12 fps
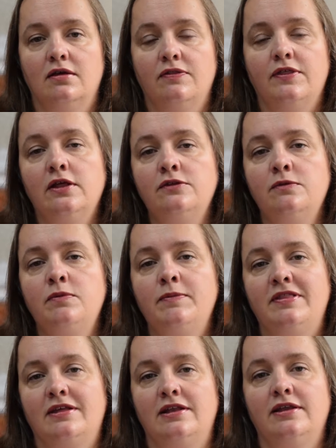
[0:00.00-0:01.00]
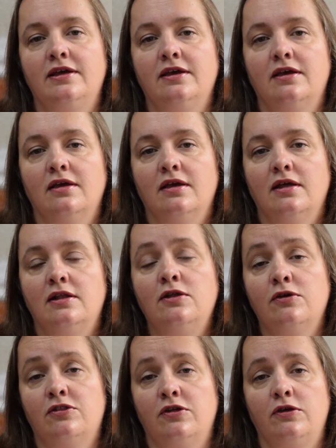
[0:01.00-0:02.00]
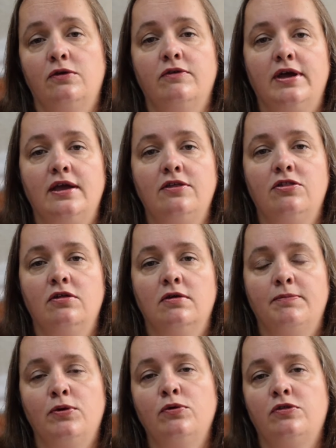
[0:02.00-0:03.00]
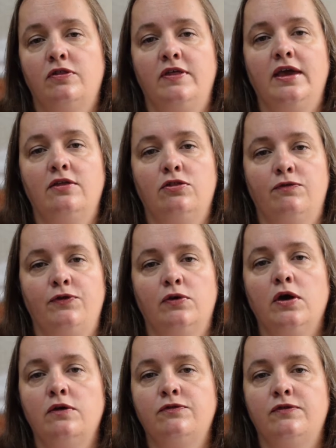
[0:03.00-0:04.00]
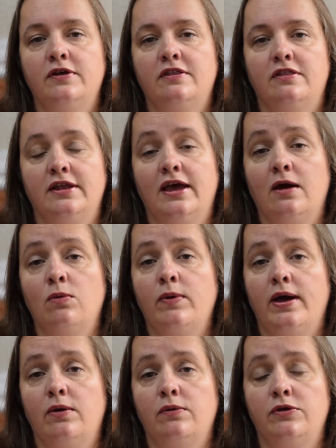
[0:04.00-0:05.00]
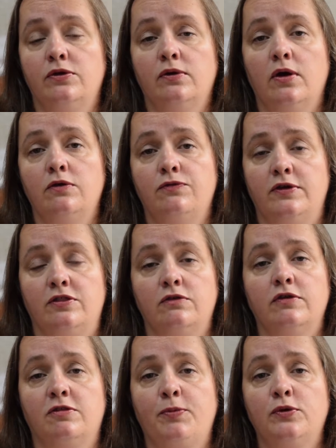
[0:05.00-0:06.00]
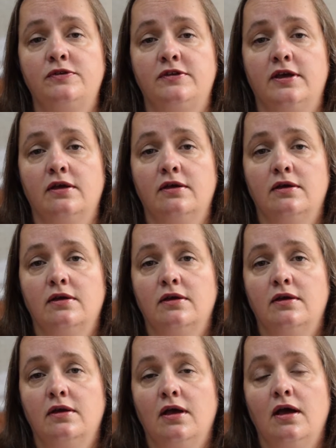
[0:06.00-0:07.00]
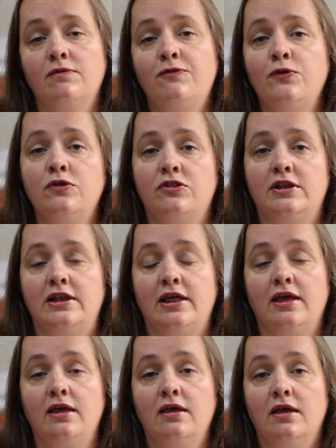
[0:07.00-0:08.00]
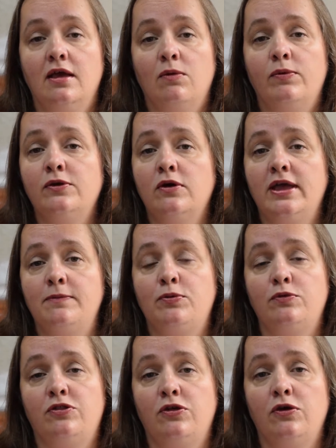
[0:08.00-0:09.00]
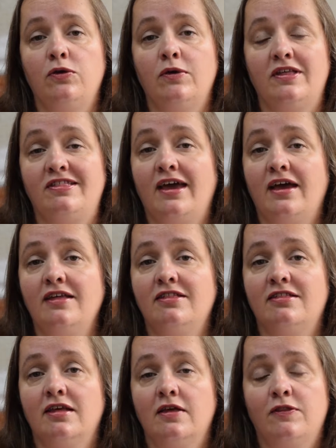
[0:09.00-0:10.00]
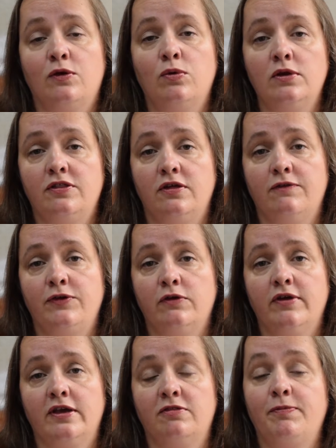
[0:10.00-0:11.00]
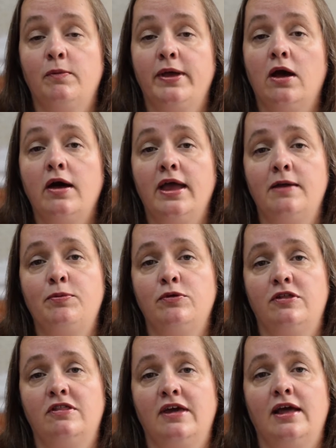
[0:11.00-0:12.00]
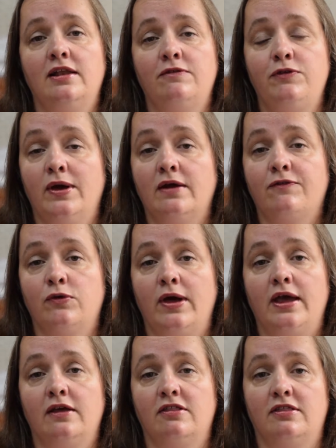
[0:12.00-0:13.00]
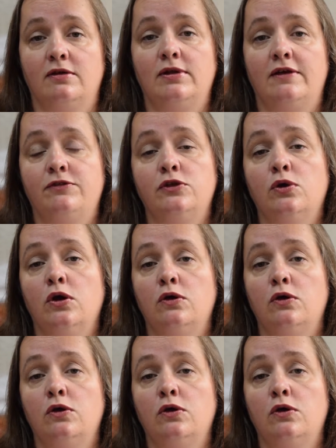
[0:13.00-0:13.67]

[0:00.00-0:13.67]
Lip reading: The London Women's Clinic looks at your age, but also the age of your ovaries and how well your ovaries are responding. Unfortunately, we're not able to assess the quality of your eggs, but we are able to tell if you have got eggs still left in your